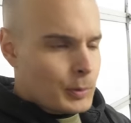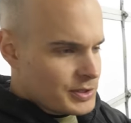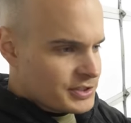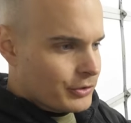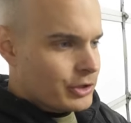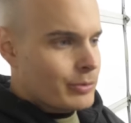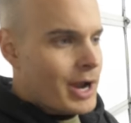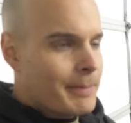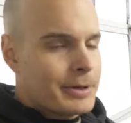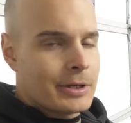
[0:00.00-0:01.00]
We still need to
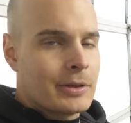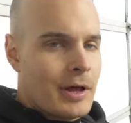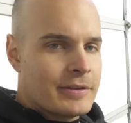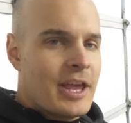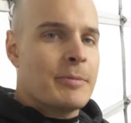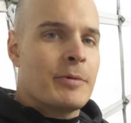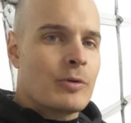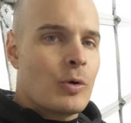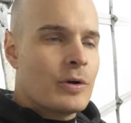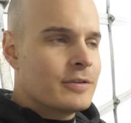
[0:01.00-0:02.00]
wrap it in cloth tape, of
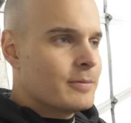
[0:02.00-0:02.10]
course,